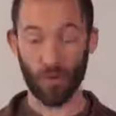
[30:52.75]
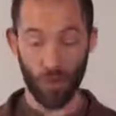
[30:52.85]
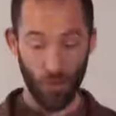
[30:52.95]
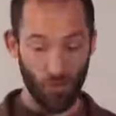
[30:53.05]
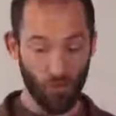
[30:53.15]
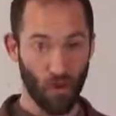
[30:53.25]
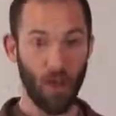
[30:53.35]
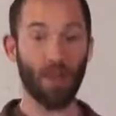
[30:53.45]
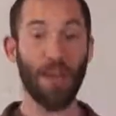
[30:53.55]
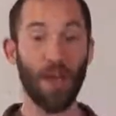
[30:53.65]
So you
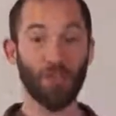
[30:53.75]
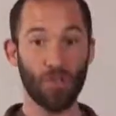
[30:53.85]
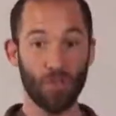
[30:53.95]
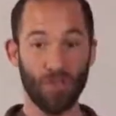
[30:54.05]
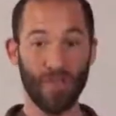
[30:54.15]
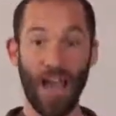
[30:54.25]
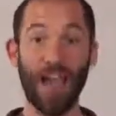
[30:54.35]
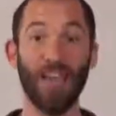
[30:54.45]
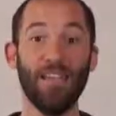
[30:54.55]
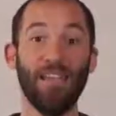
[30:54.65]
draw it out so you have an
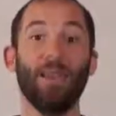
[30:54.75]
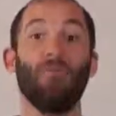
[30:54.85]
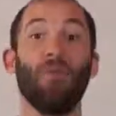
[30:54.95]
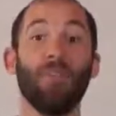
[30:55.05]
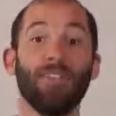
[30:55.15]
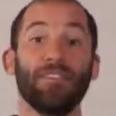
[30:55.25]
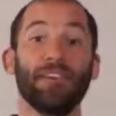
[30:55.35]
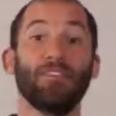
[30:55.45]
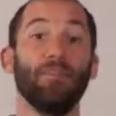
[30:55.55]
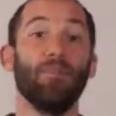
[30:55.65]
idea of what this
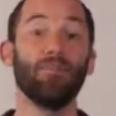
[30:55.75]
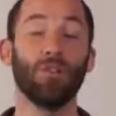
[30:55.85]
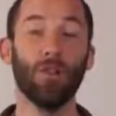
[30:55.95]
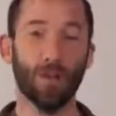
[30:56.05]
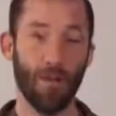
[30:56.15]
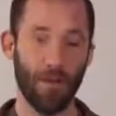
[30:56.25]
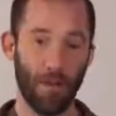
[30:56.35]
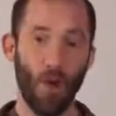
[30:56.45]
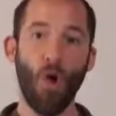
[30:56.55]
thing is supposed to look like.